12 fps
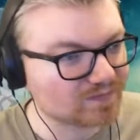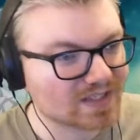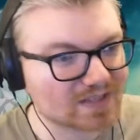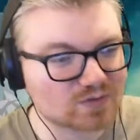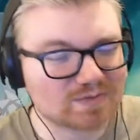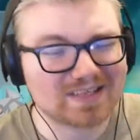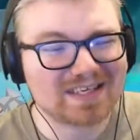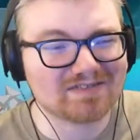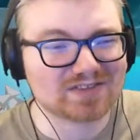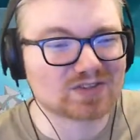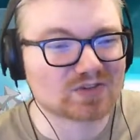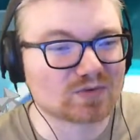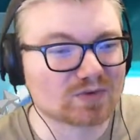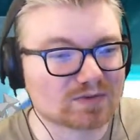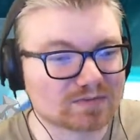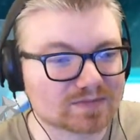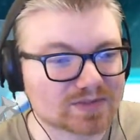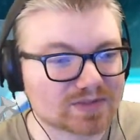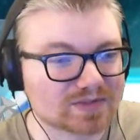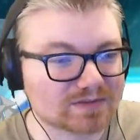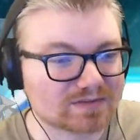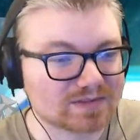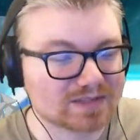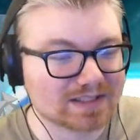Because we've been having
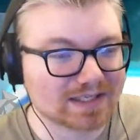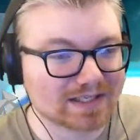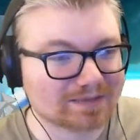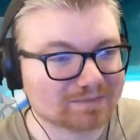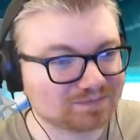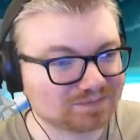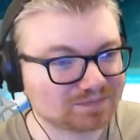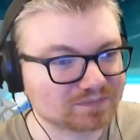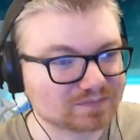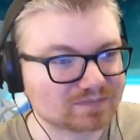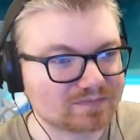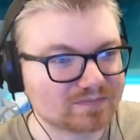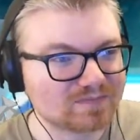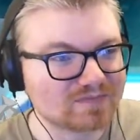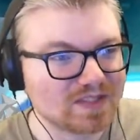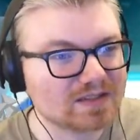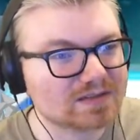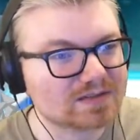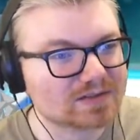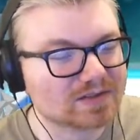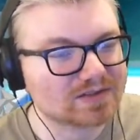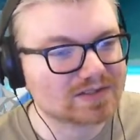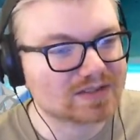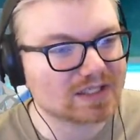storms today. So
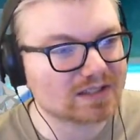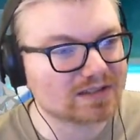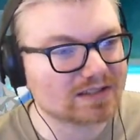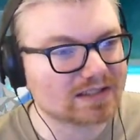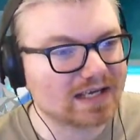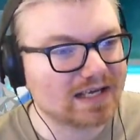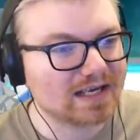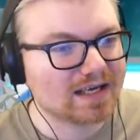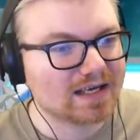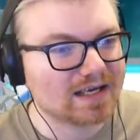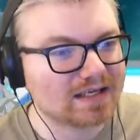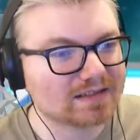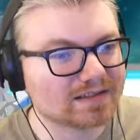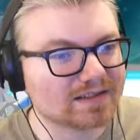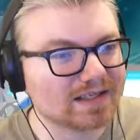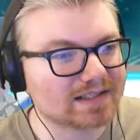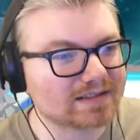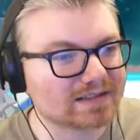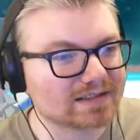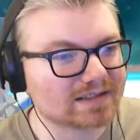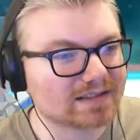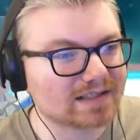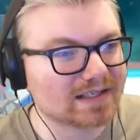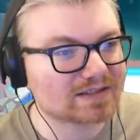it's not un unlikely
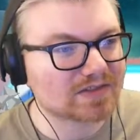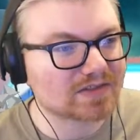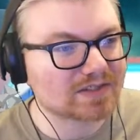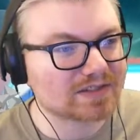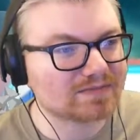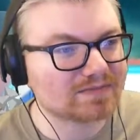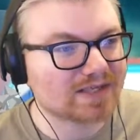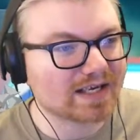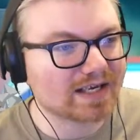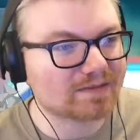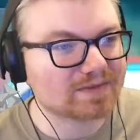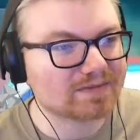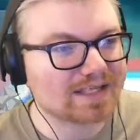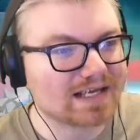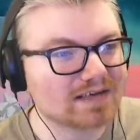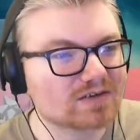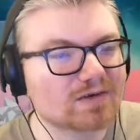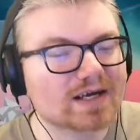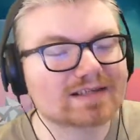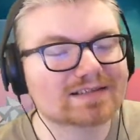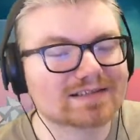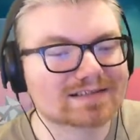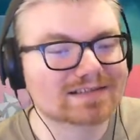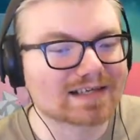that that could happen. Cataquack
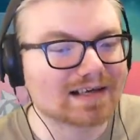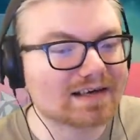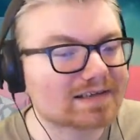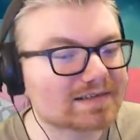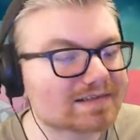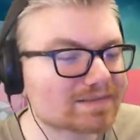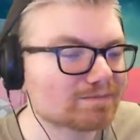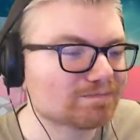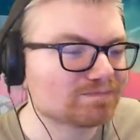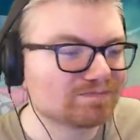to the skies.